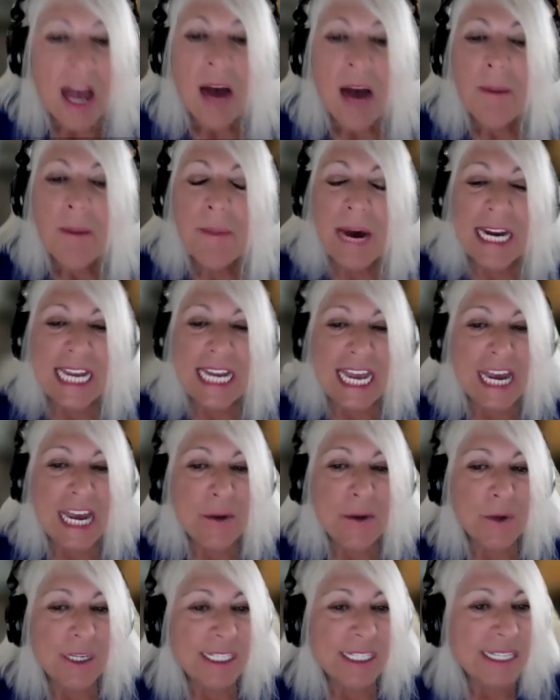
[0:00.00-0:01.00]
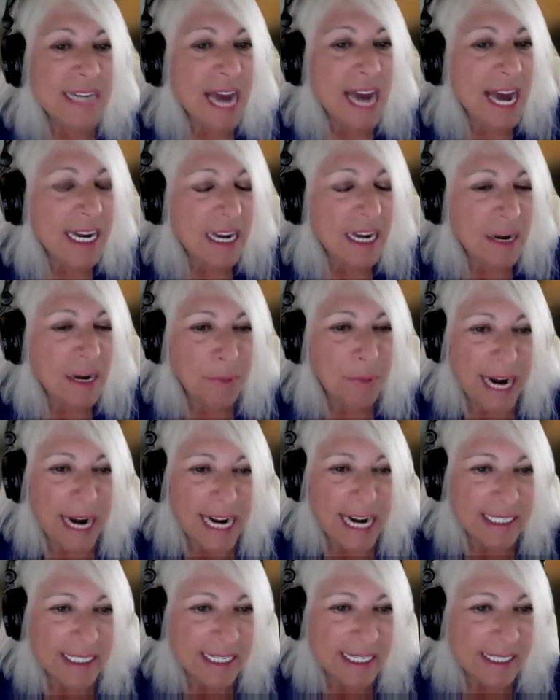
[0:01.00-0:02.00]
But it was not a
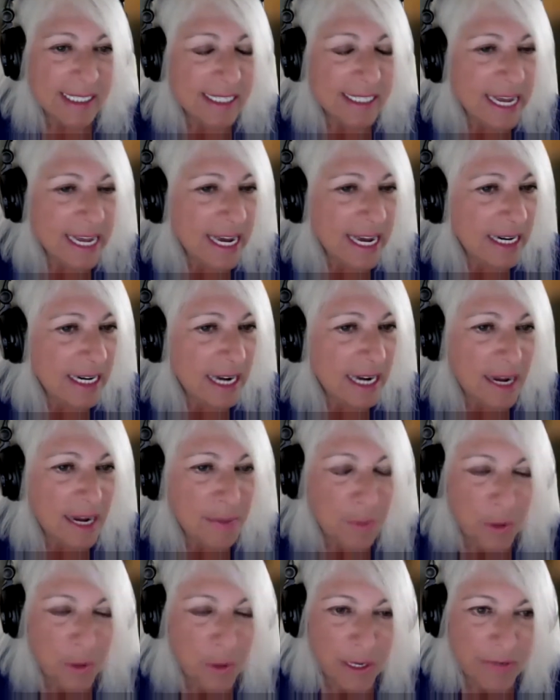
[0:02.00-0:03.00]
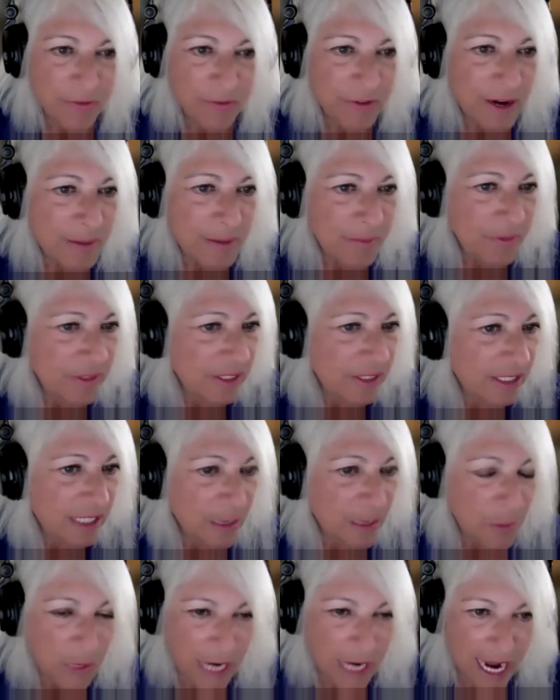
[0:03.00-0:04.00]
practice that I bought from
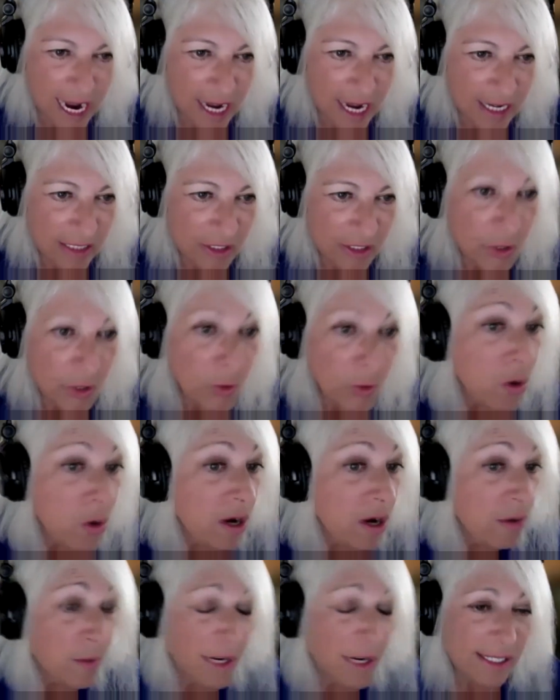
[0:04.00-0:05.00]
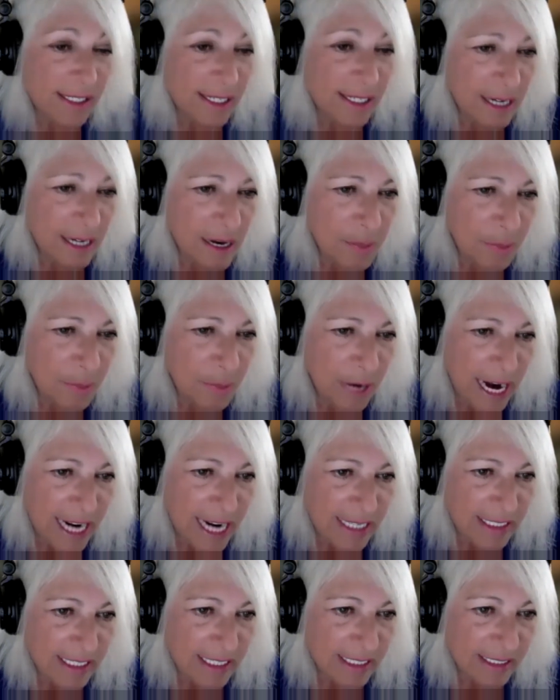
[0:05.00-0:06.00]
someone else, nor was it a
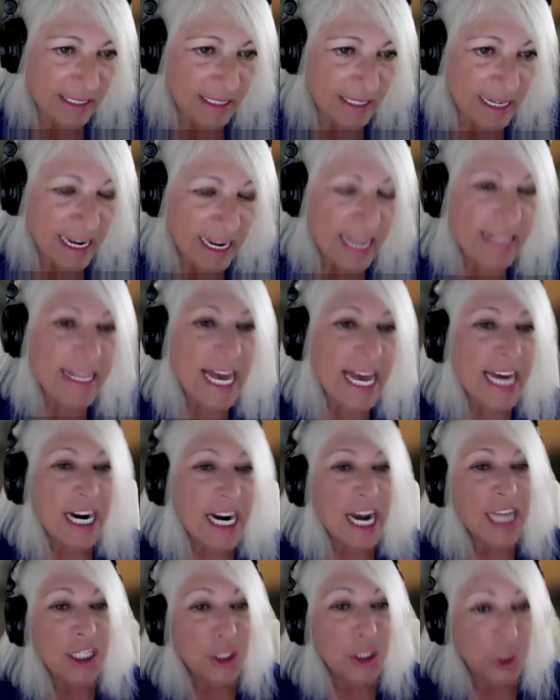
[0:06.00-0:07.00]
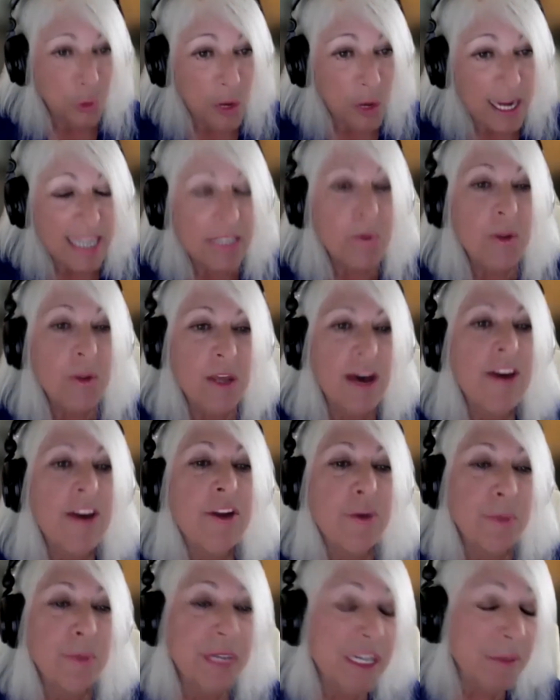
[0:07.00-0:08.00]
practice that I joined with other
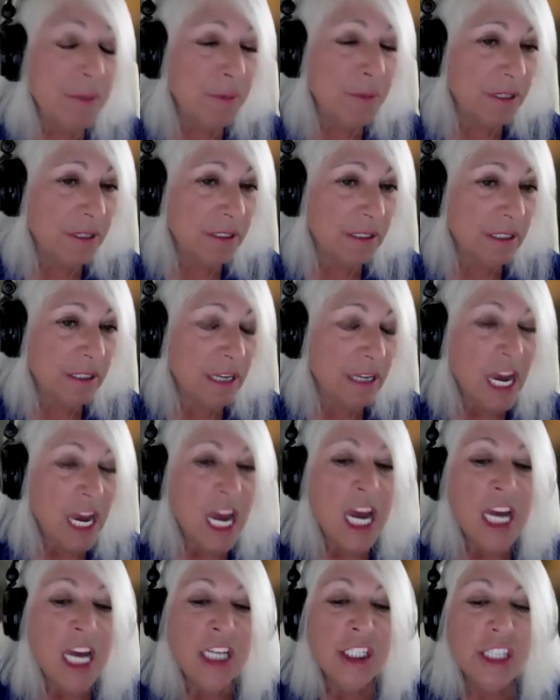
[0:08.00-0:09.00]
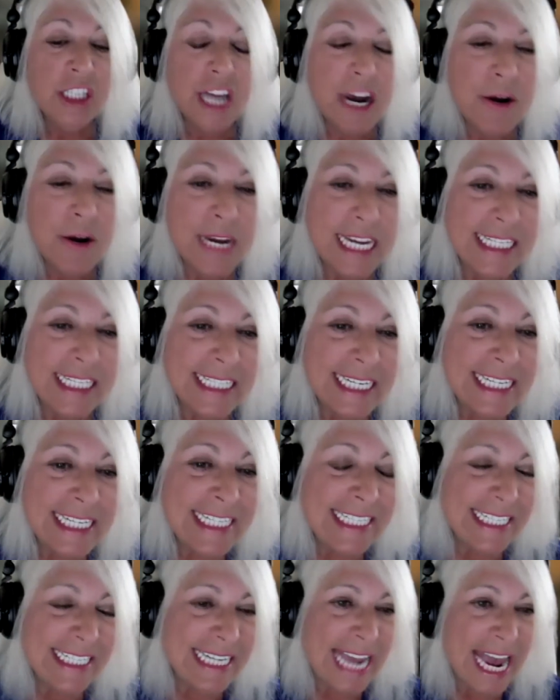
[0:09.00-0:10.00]
people. So it
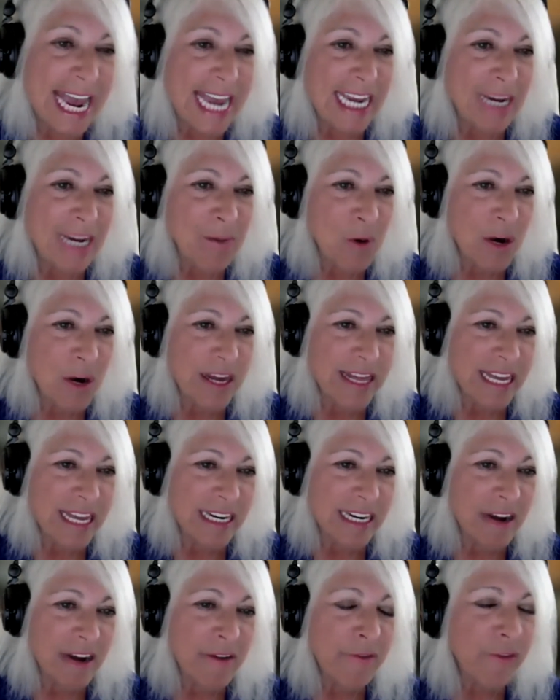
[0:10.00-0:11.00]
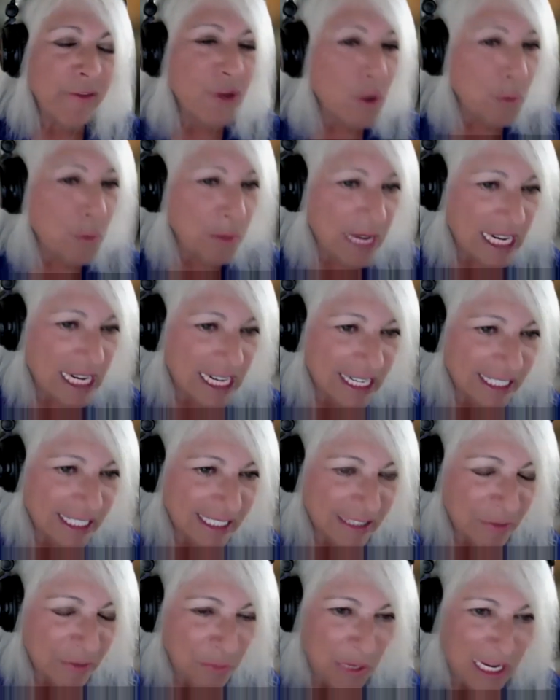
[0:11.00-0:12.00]
didn't take more than a few minutes
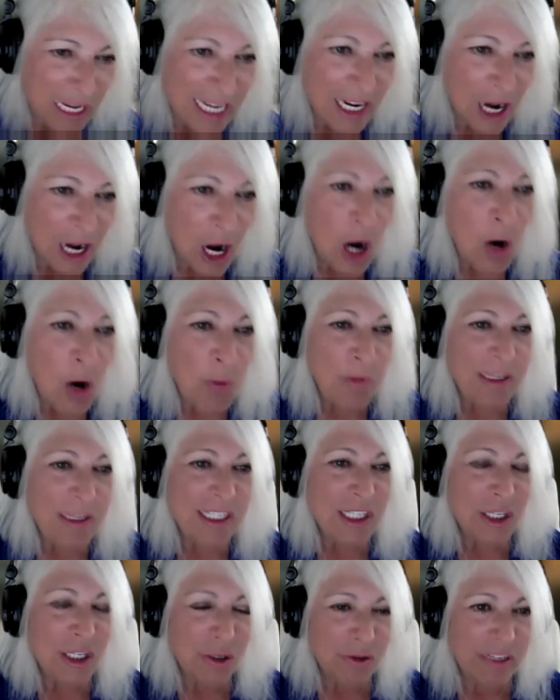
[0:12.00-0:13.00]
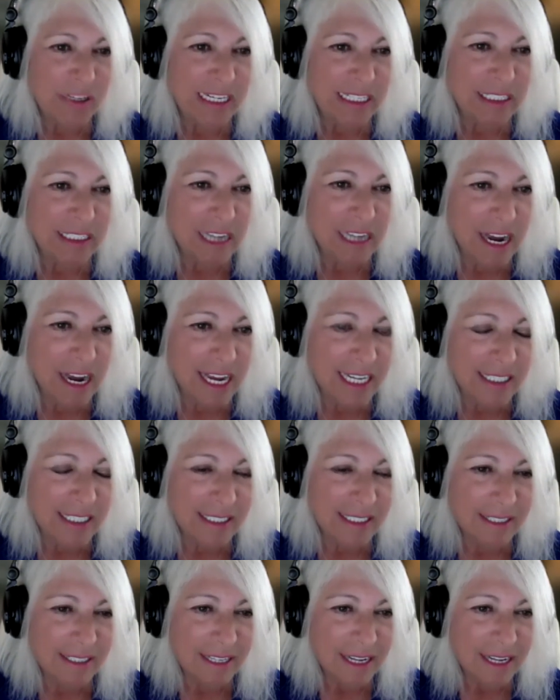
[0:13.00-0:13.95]
of being open to realize